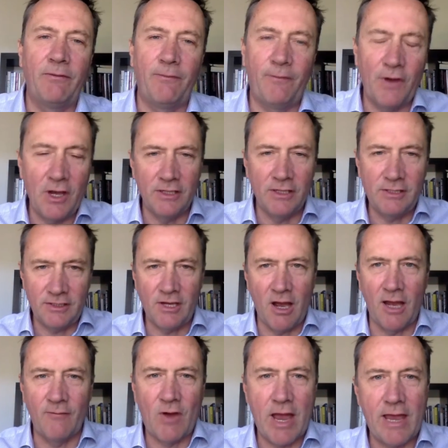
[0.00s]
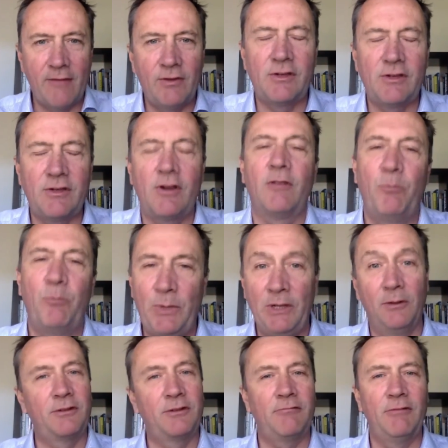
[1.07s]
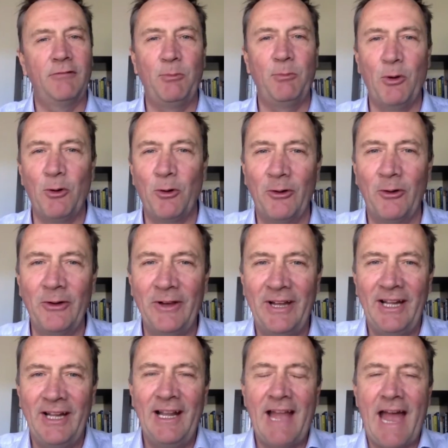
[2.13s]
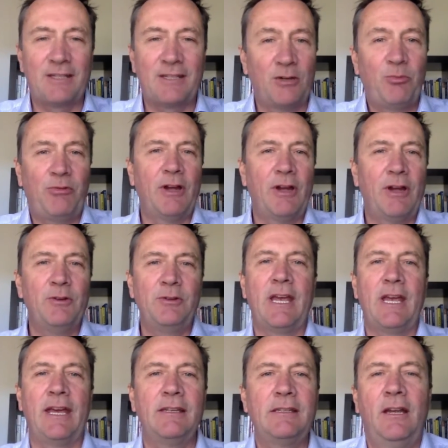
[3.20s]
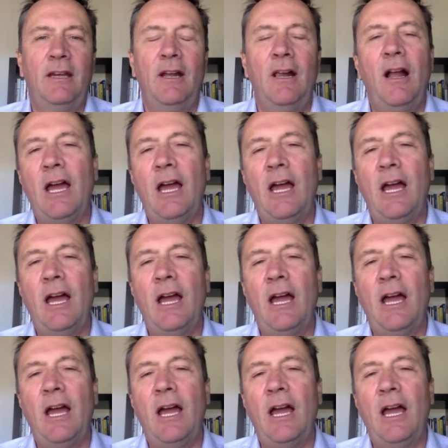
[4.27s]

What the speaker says: first time I ever sort of built rapport as a process.